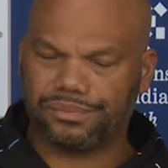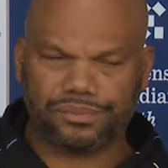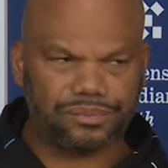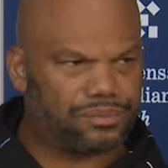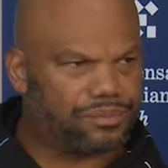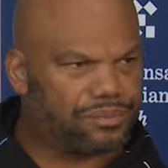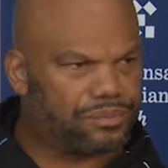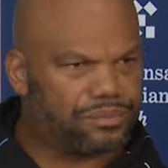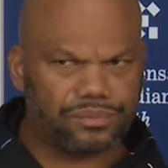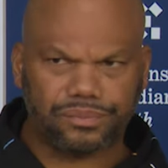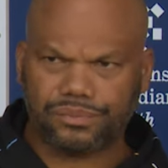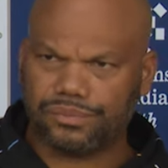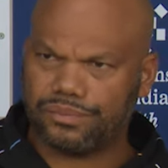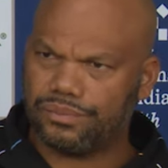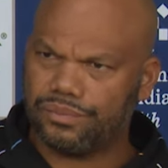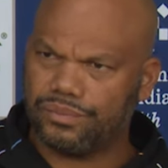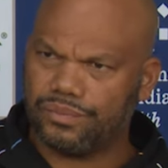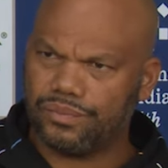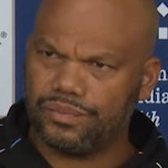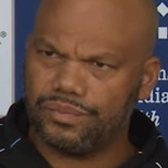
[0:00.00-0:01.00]
How do you fix
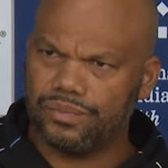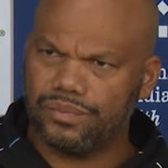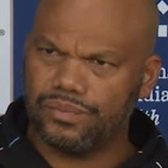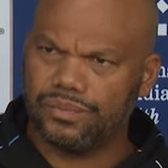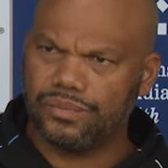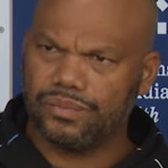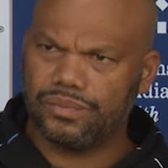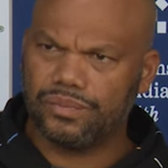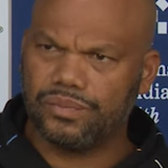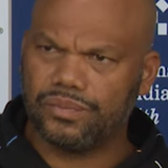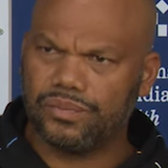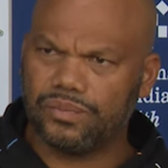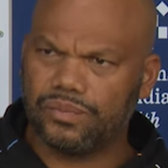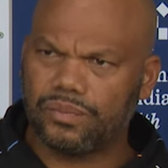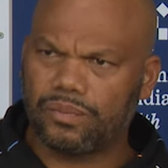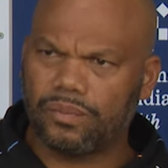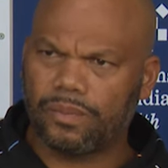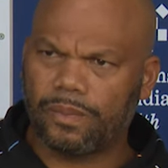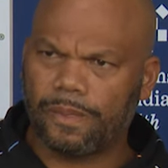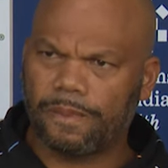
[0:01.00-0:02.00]
stuff like that? How do you make sure
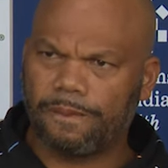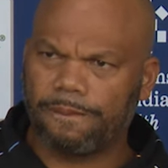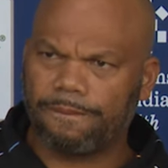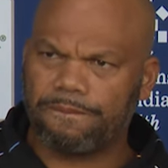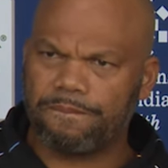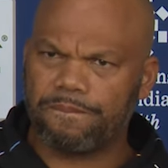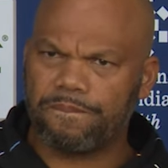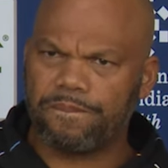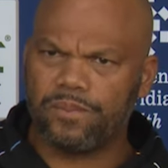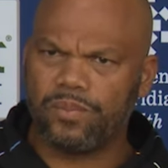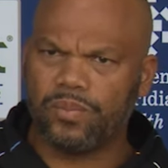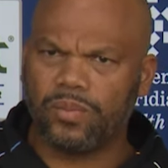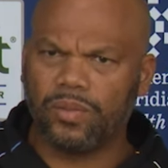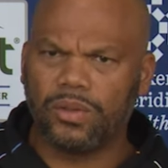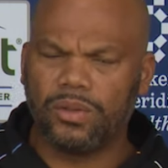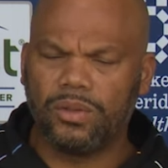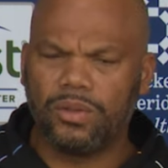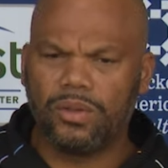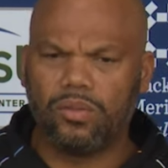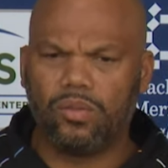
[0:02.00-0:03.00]
that it doesn't happen again?
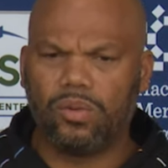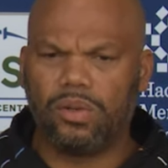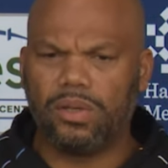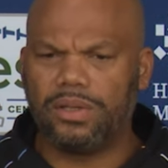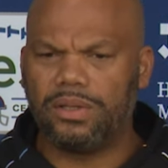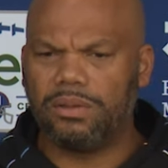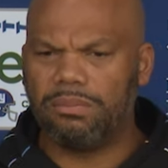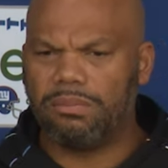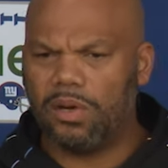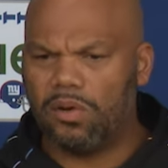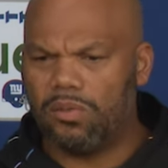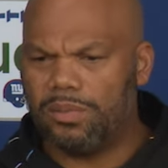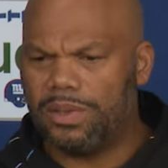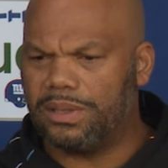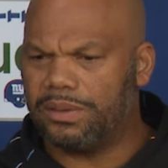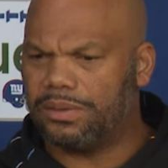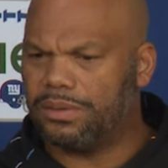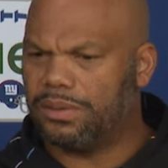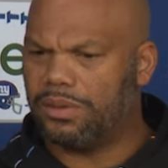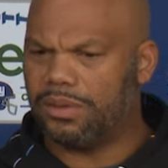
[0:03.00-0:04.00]
Well, in the
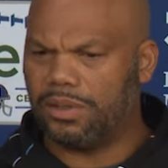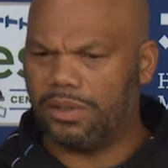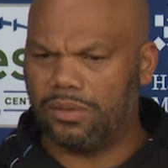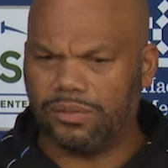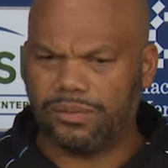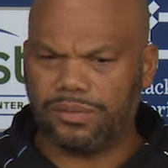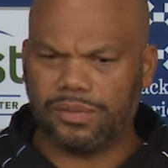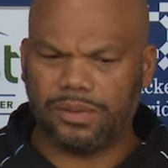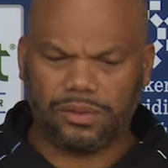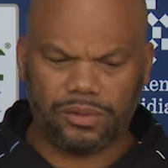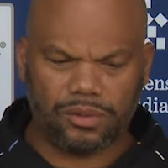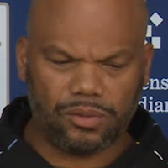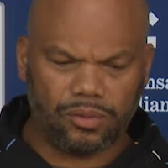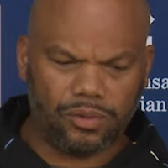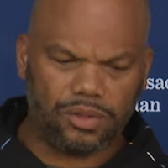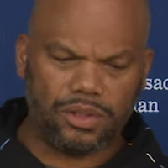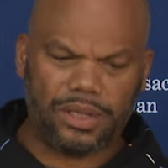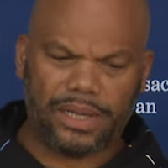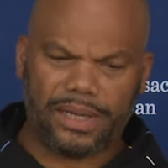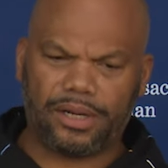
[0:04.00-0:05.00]
moment, you
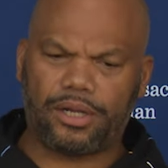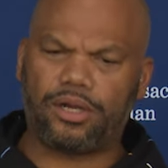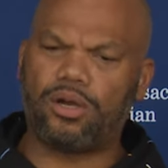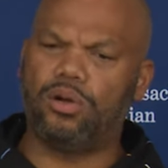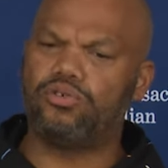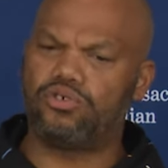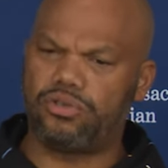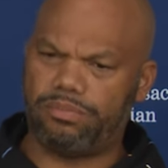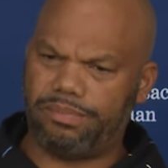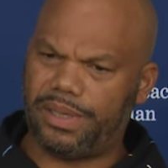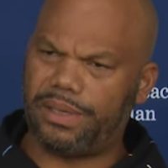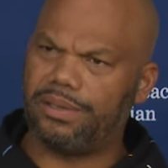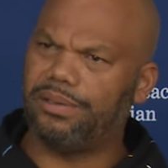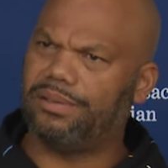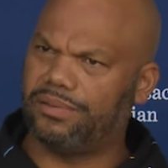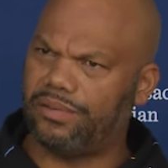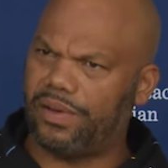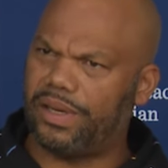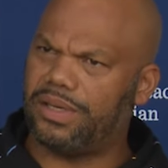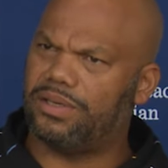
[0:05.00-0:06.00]
got to coach it
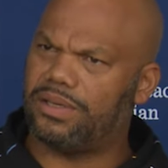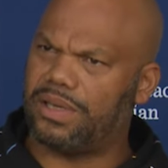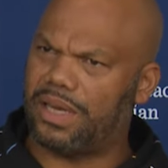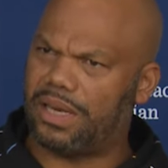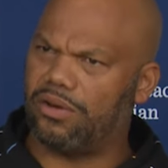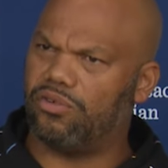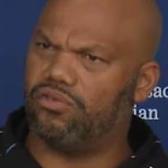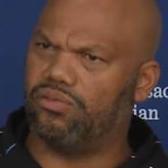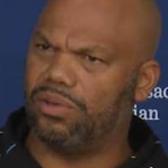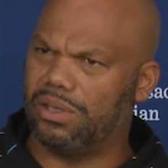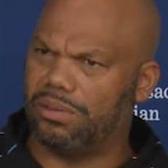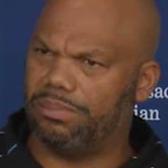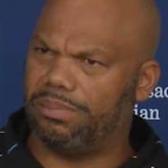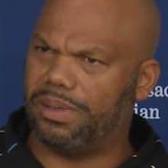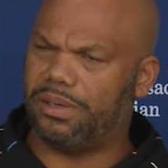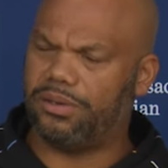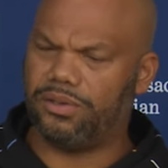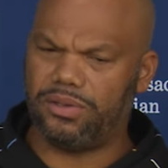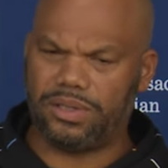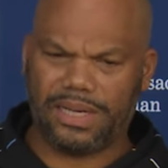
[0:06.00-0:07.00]
better, right? You got to drill it
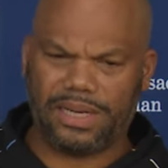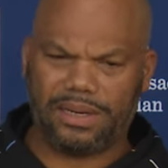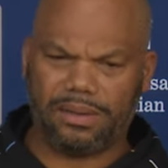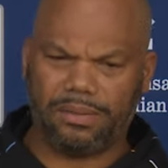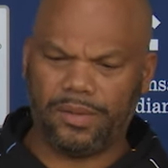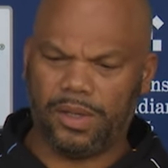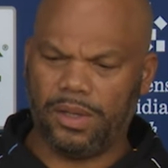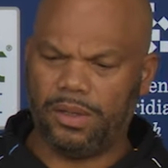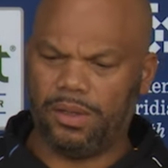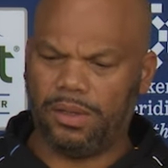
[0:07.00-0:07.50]
better. You got to